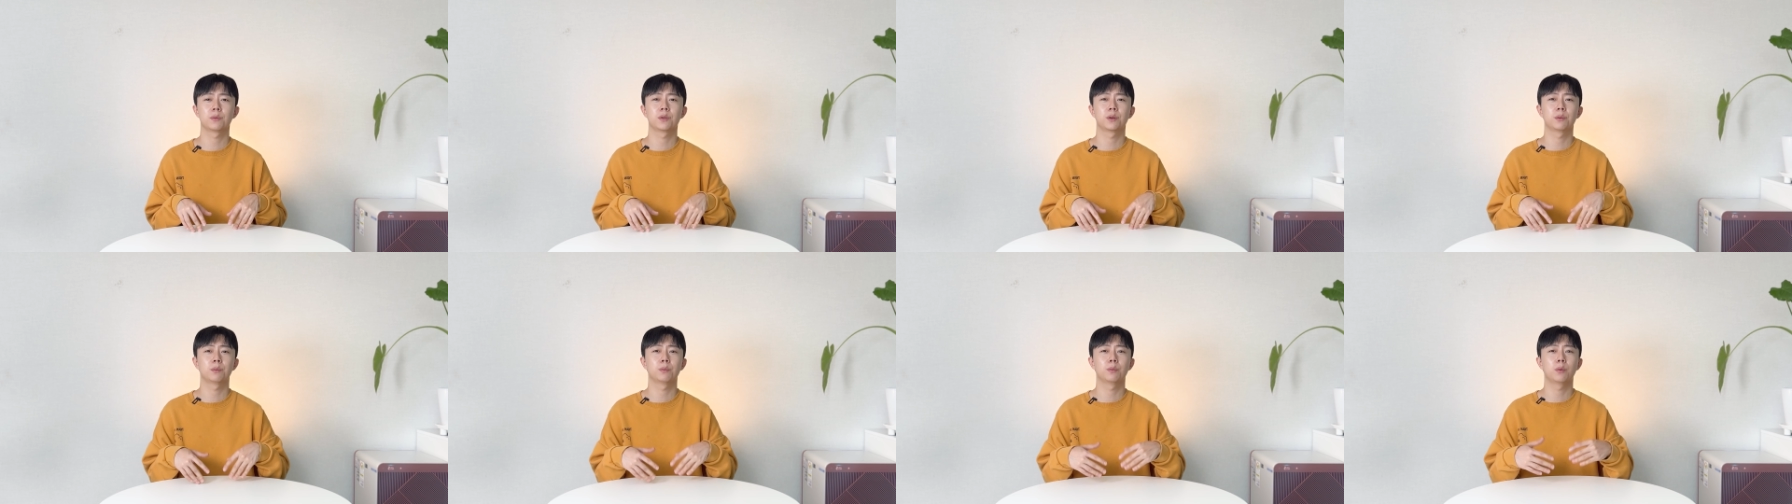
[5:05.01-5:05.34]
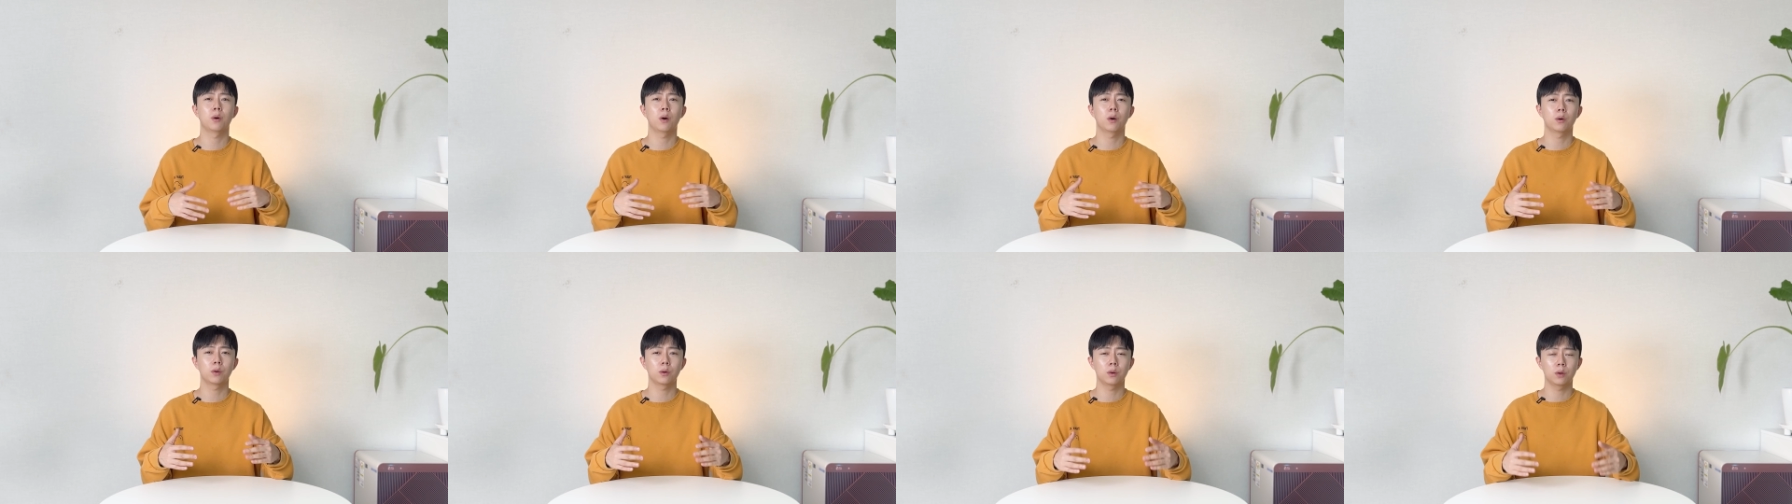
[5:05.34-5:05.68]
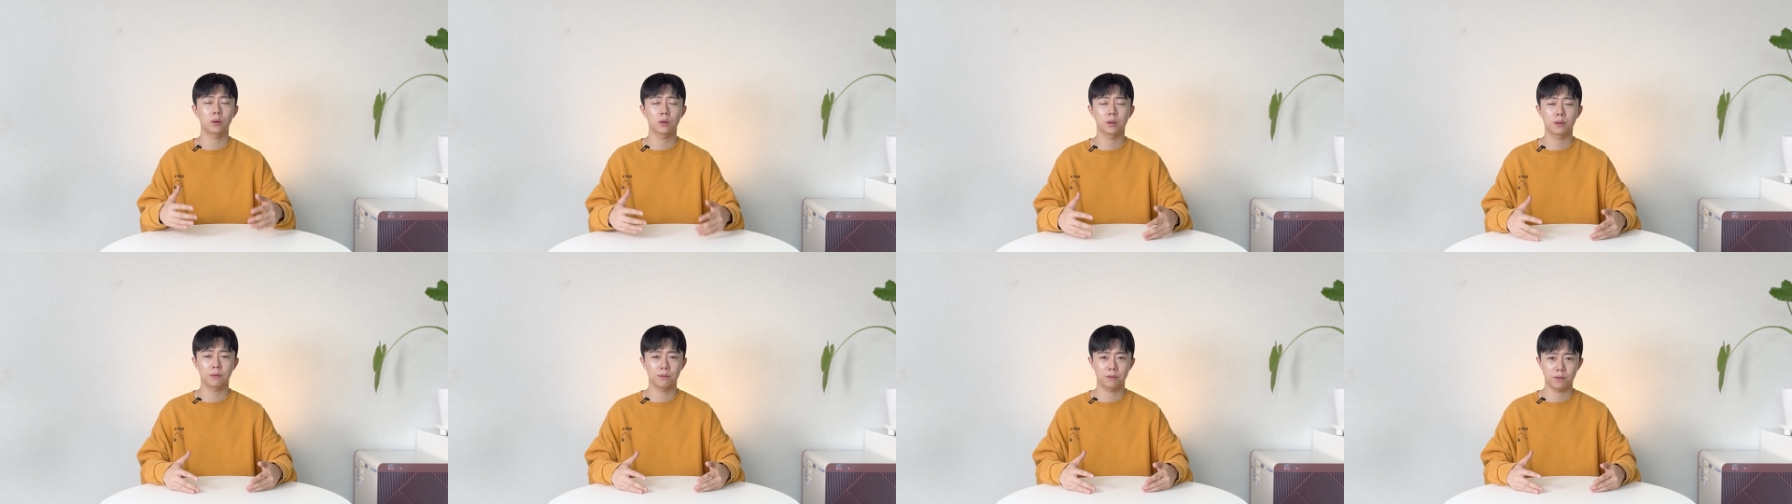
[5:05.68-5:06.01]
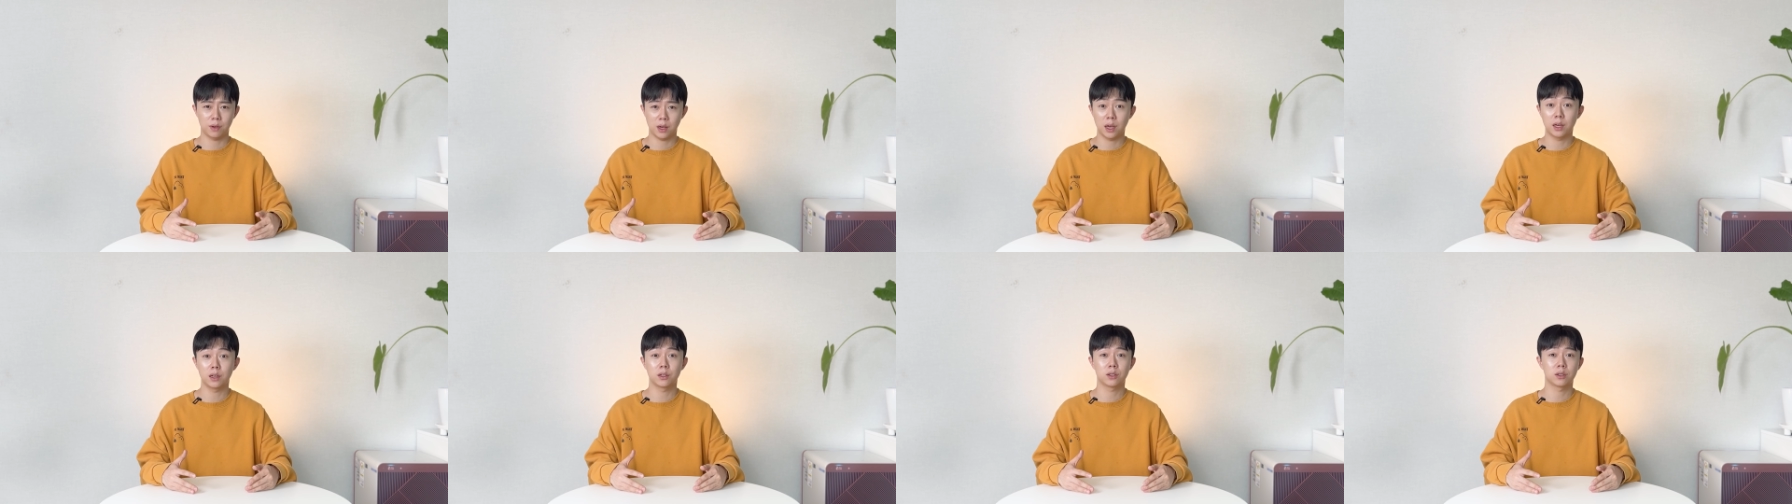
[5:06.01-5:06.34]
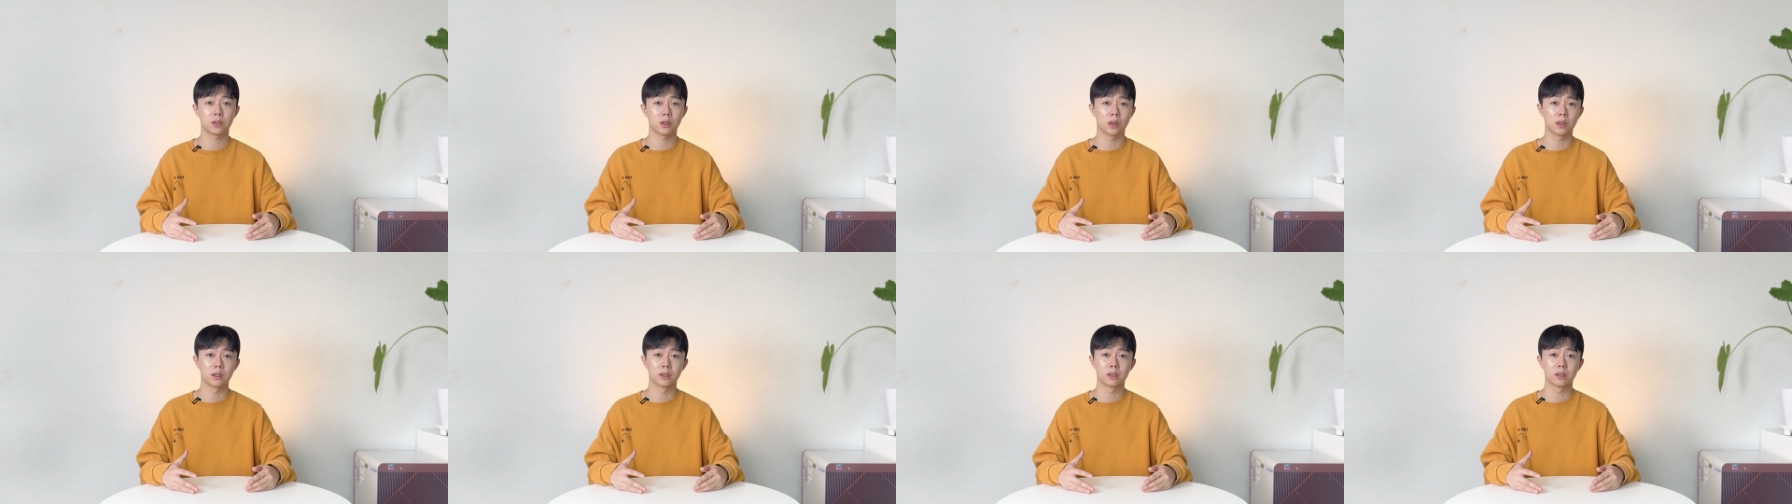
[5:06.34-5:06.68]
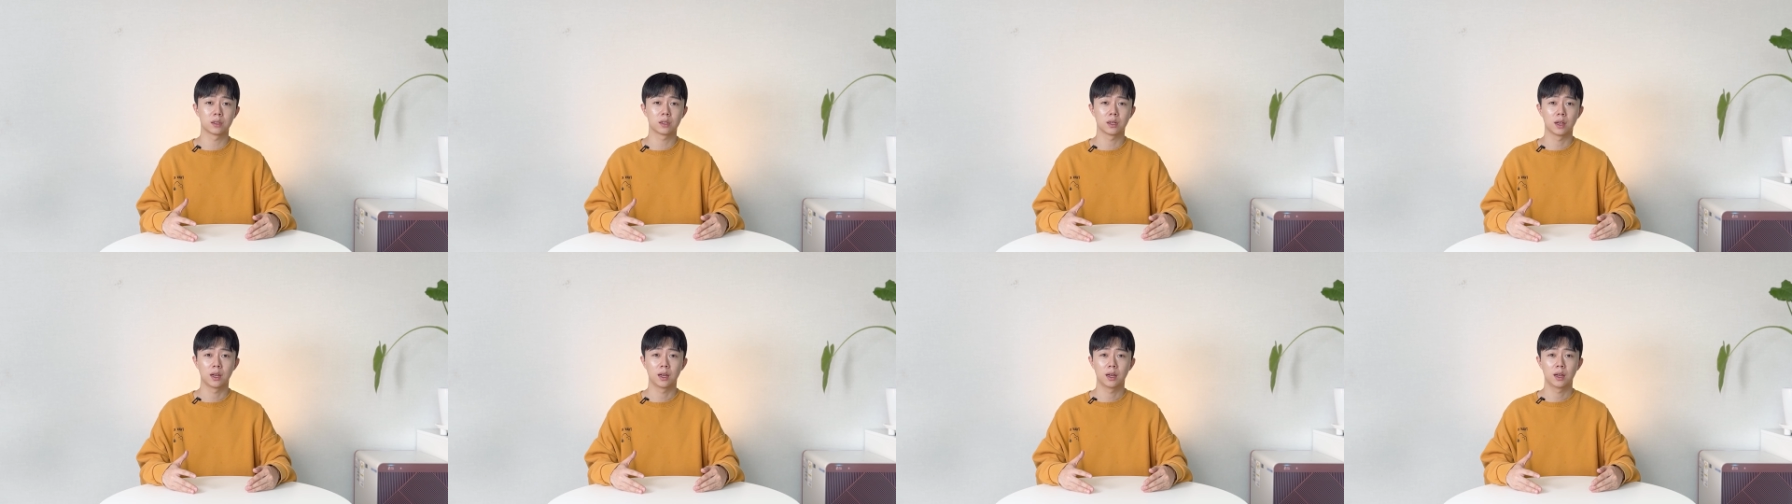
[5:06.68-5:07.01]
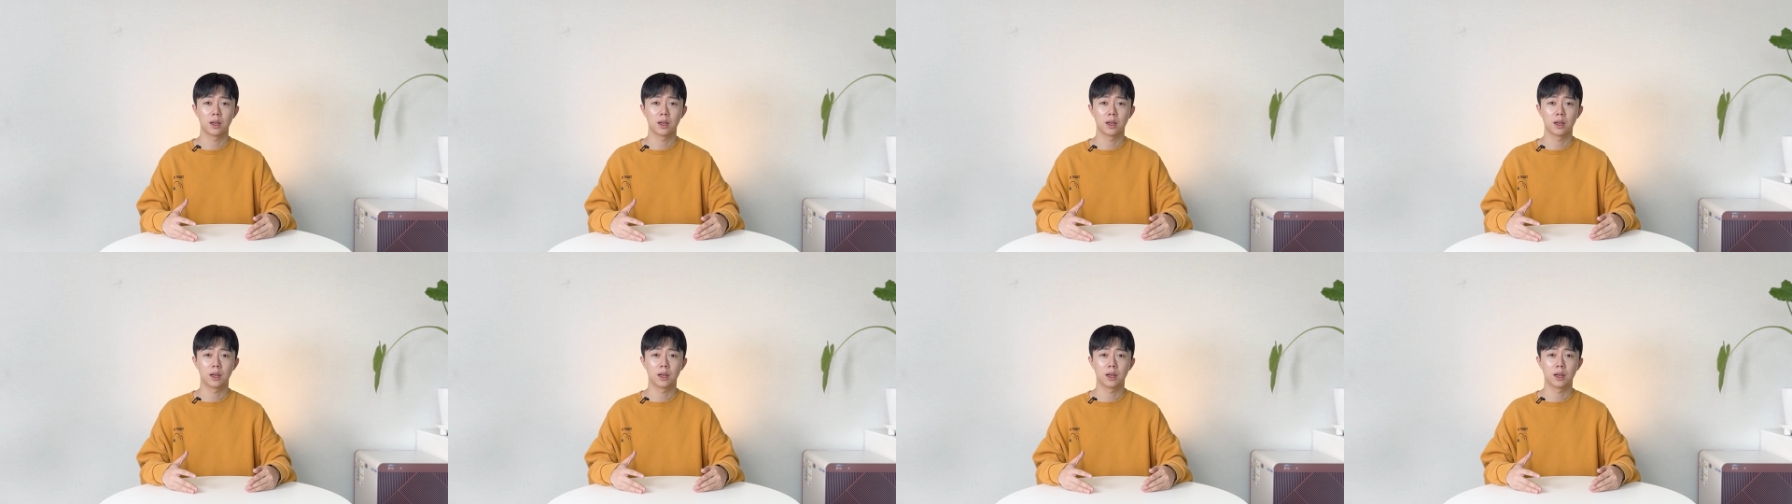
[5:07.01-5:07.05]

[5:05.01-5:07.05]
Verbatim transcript: the Mongol invasions.